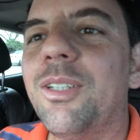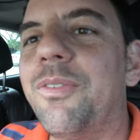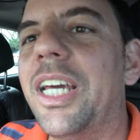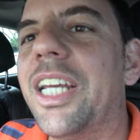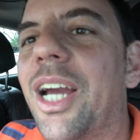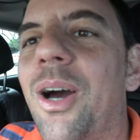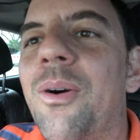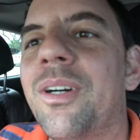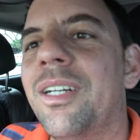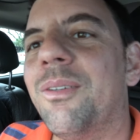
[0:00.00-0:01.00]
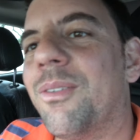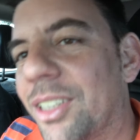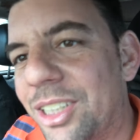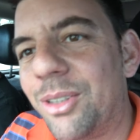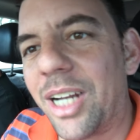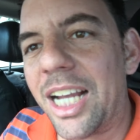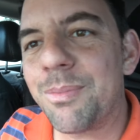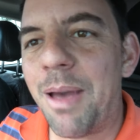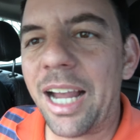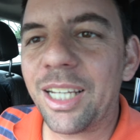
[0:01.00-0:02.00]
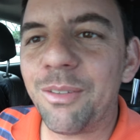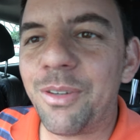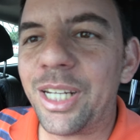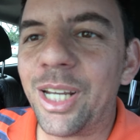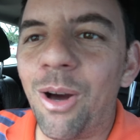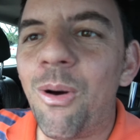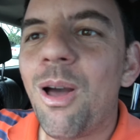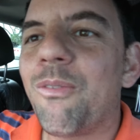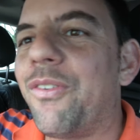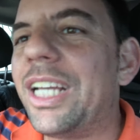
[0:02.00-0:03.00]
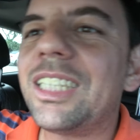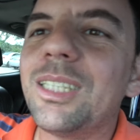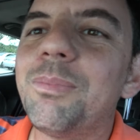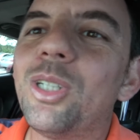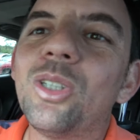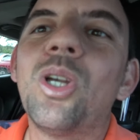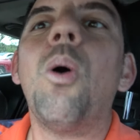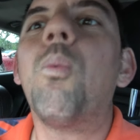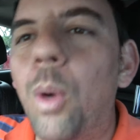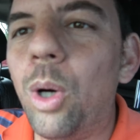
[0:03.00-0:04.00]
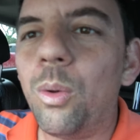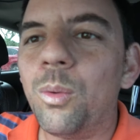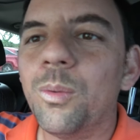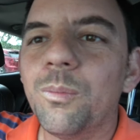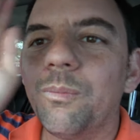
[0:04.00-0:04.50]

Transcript: to the video. We'll see you guys back That's in the video. Feastables, woo!